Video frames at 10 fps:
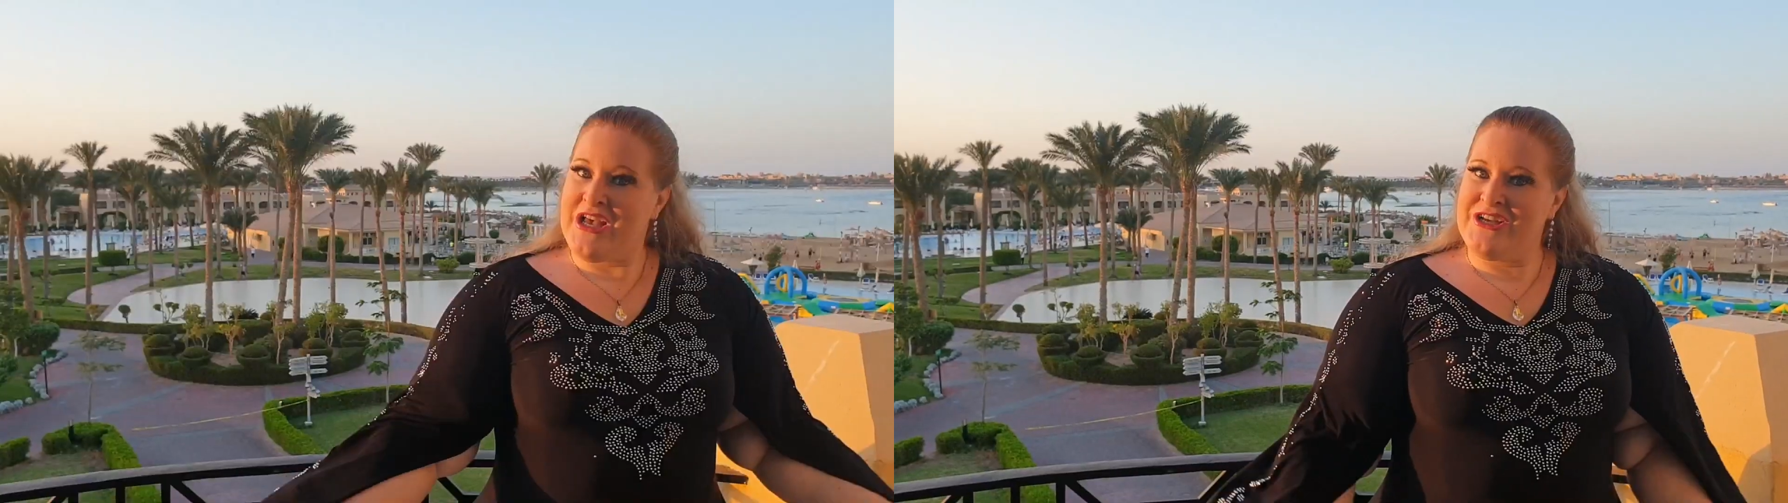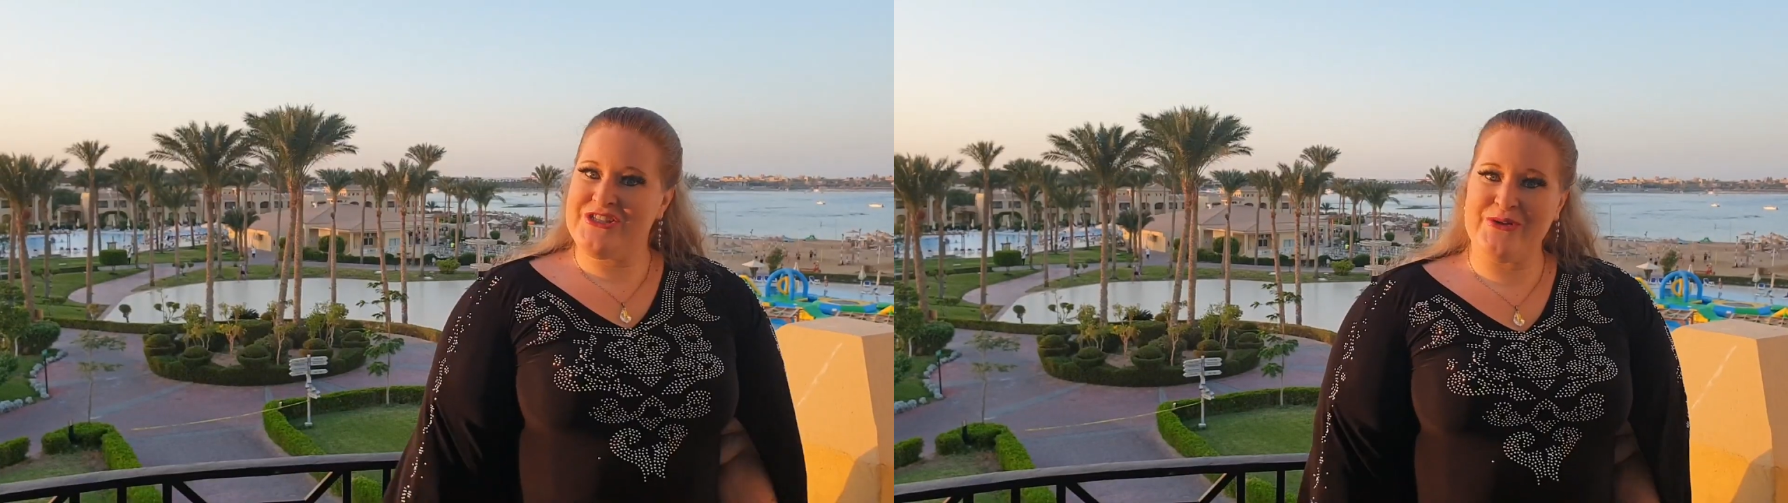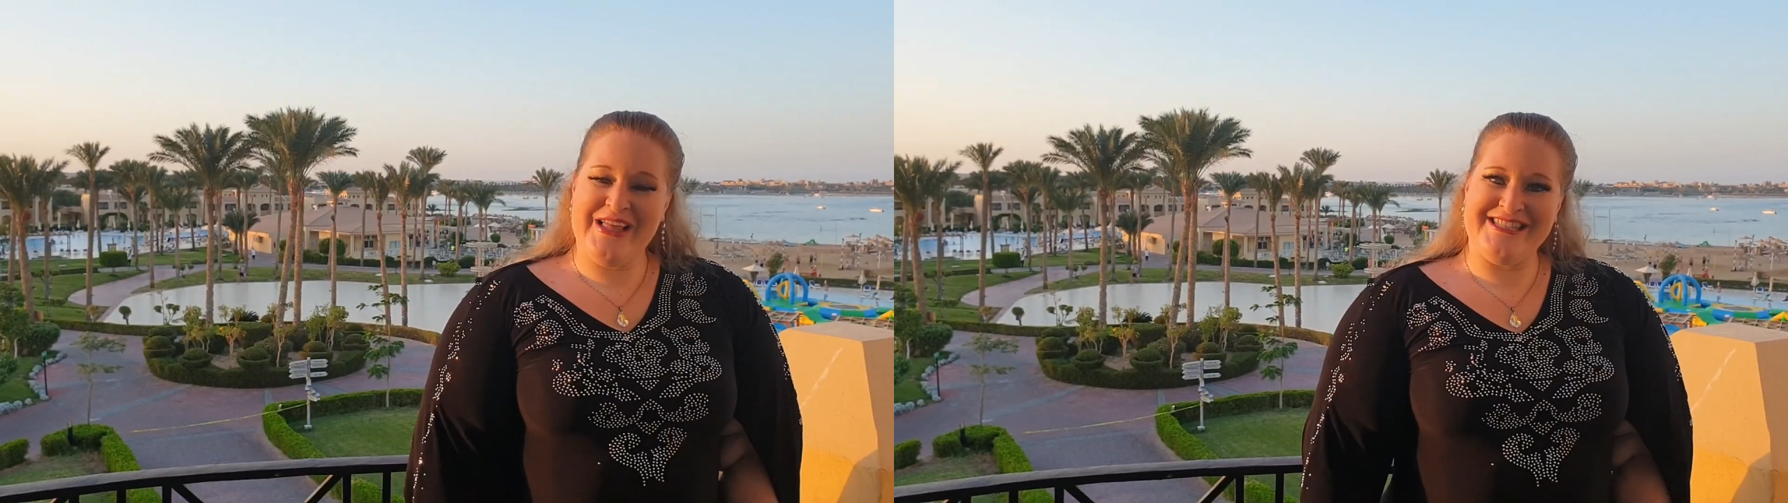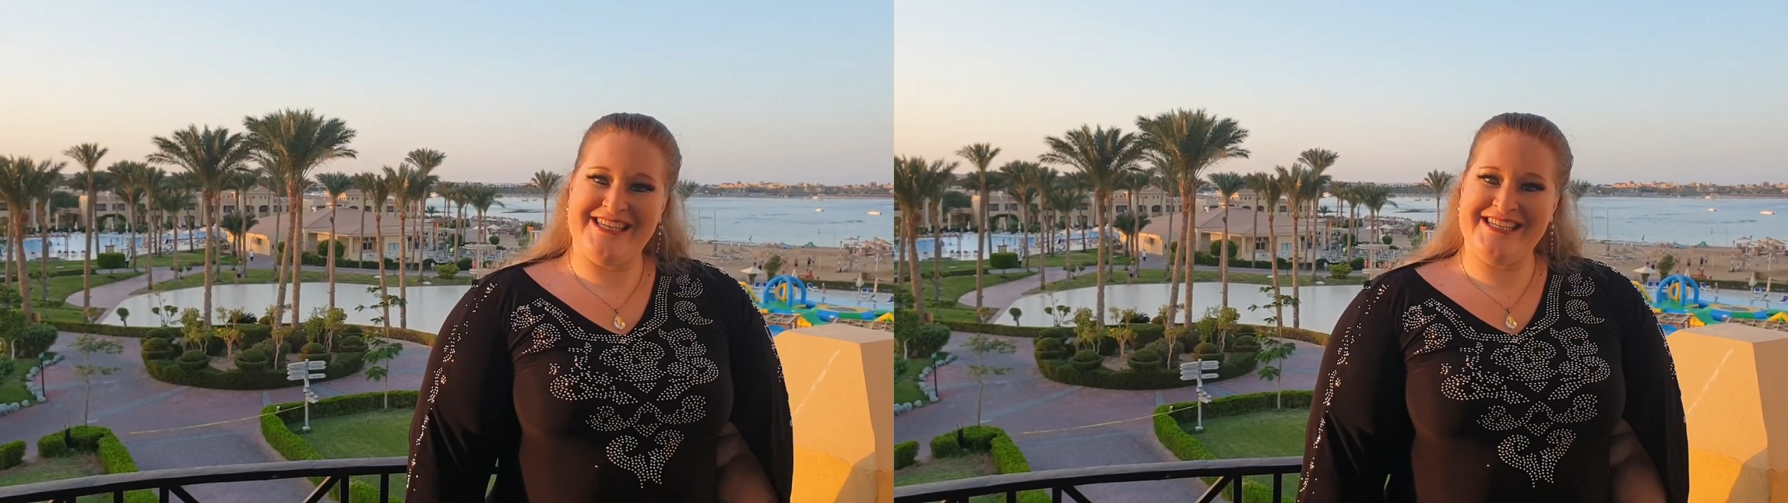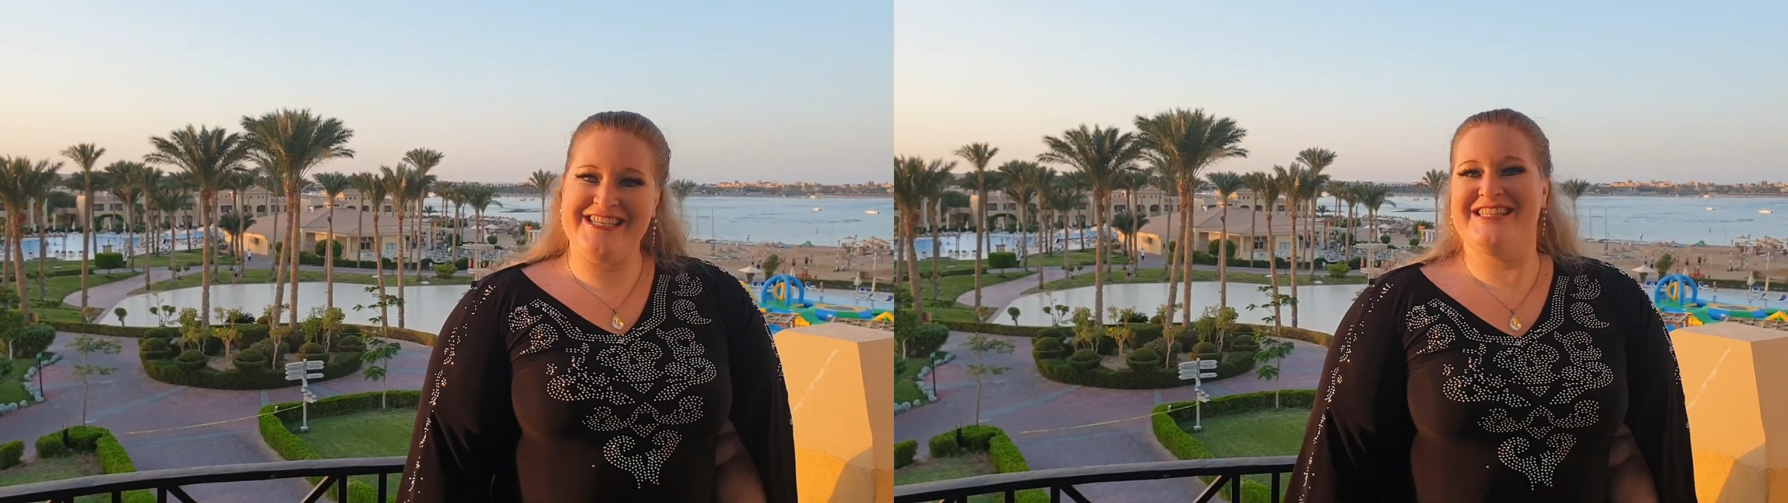So that's
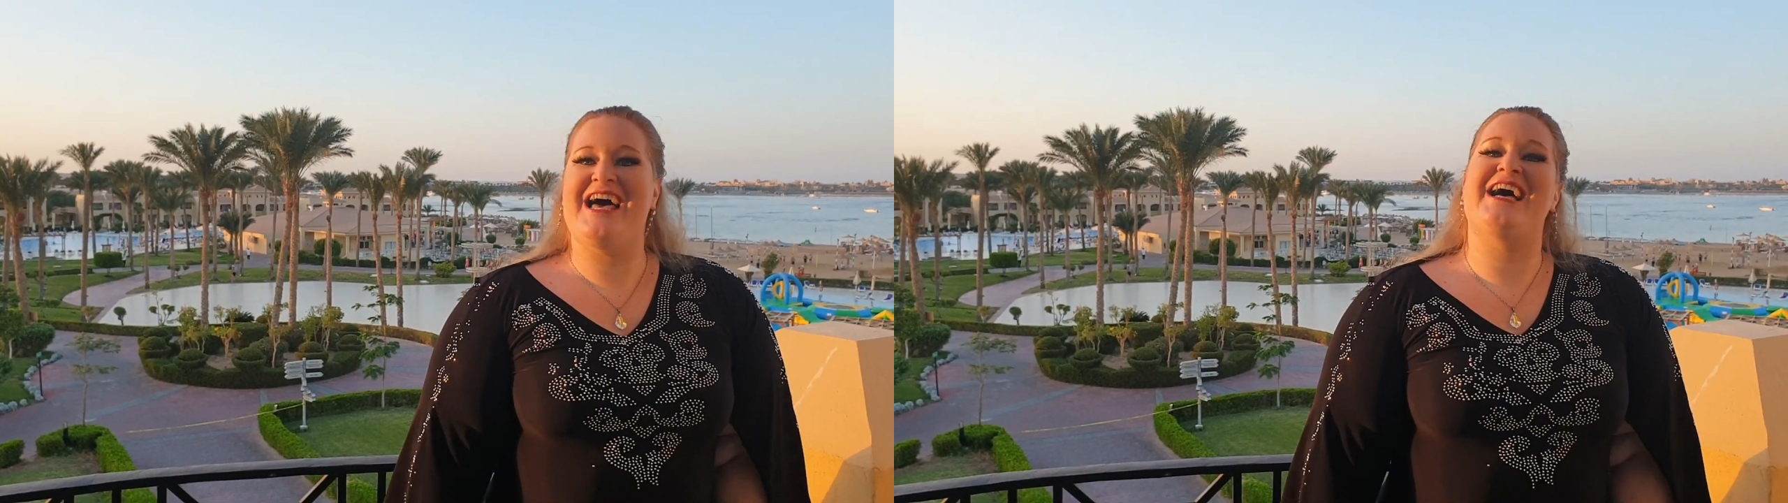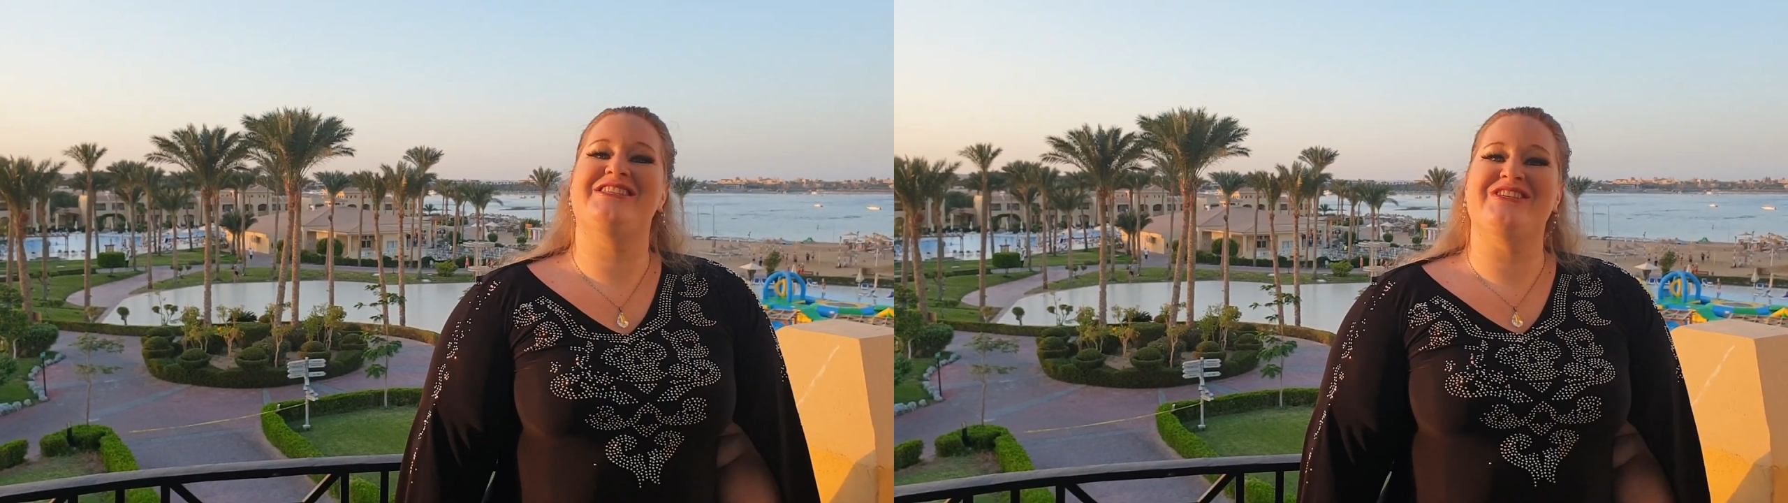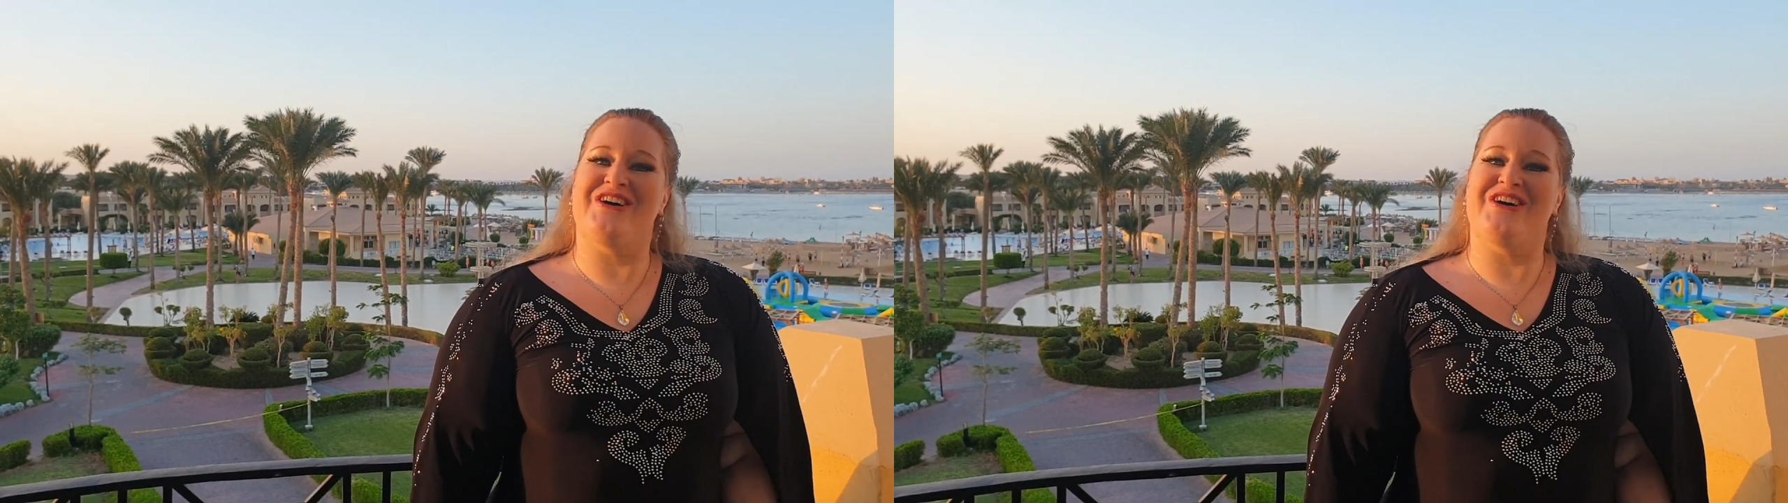it. That's